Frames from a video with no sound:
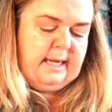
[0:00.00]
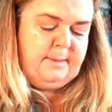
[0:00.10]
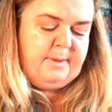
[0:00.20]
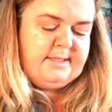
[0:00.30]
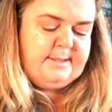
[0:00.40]

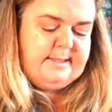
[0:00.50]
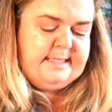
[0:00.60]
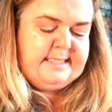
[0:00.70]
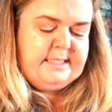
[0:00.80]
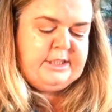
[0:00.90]
And by
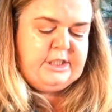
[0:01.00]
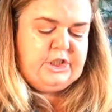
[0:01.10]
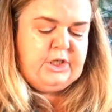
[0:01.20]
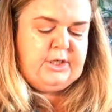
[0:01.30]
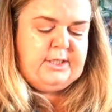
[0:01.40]
doing this, it
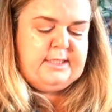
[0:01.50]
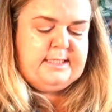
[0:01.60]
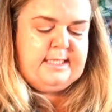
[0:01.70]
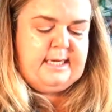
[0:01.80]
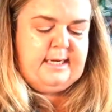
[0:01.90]
just
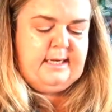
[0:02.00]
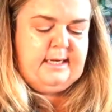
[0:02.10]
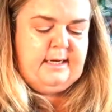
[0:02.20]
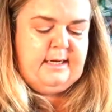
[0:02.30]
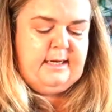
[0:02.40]
shows that
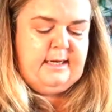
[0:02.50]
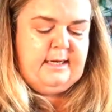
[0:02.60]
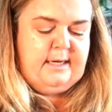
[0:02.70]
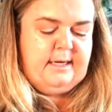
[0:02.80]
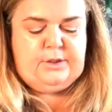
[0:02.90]

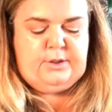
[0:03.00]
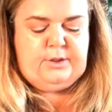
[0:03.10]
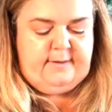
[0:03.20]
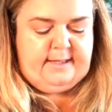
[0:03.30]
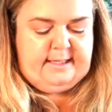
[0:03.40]
there's 2
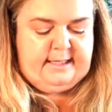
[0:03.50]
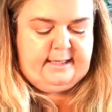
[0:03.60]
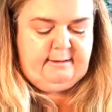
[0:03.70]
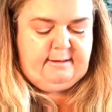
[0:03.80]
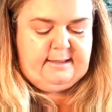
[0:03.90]
feet
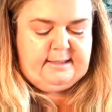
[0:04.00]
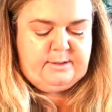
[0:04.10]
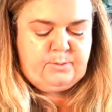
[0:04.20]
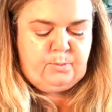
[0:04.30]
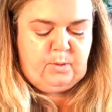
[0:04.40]
here and
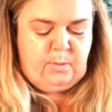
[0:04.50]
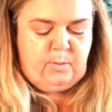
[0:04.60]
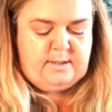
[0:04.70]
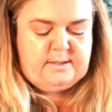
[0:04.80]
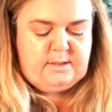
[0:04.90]
here's where
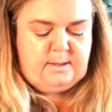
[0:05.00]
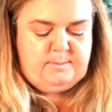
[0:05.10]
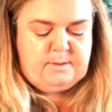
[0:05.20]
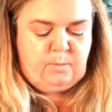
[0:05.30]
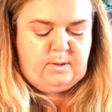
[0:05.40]
one
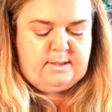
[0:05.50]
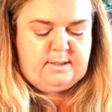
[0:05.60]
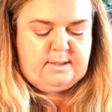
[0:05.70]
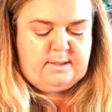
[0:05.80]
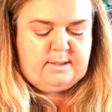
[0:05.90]
stops and one
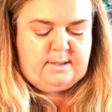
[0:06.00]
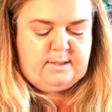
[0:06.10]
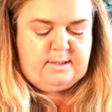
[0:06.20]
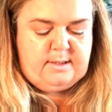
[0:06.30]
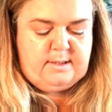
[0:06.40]

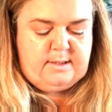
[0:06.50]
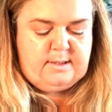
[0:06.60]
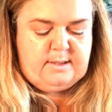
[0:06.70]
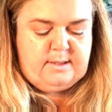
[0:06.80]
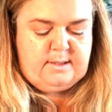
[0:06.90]
starts.